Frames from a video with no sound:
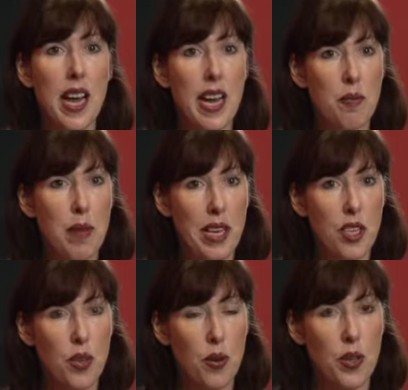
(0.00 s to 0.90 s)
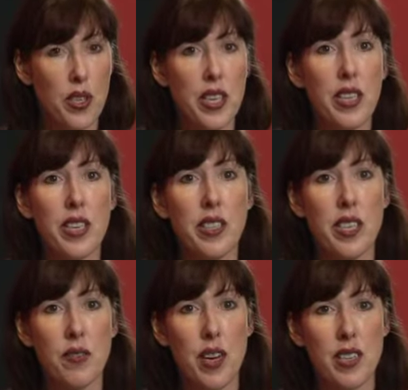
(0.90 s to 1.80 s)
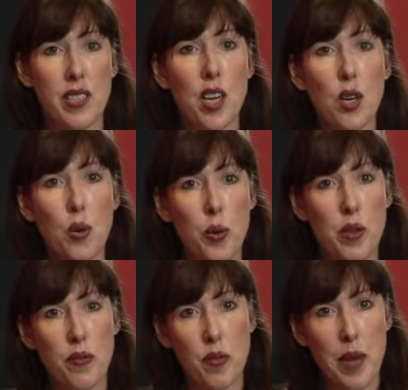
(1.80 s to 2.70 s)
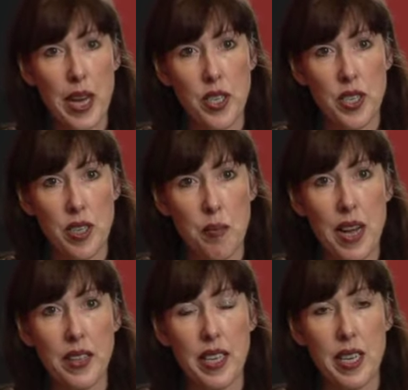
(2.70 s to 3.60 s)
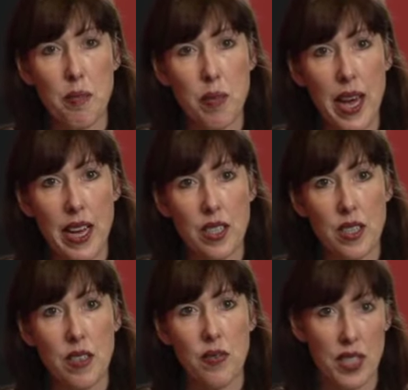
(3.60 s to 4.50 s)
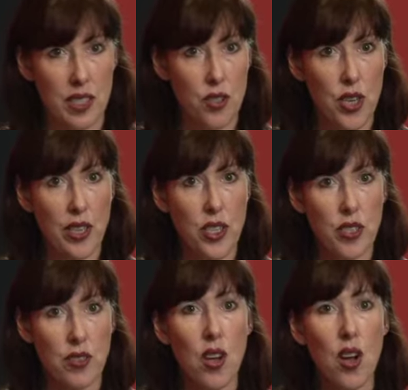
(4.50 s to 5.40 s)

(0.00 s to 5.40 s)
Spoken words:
and make sure that it can give us good information about the impact of extraction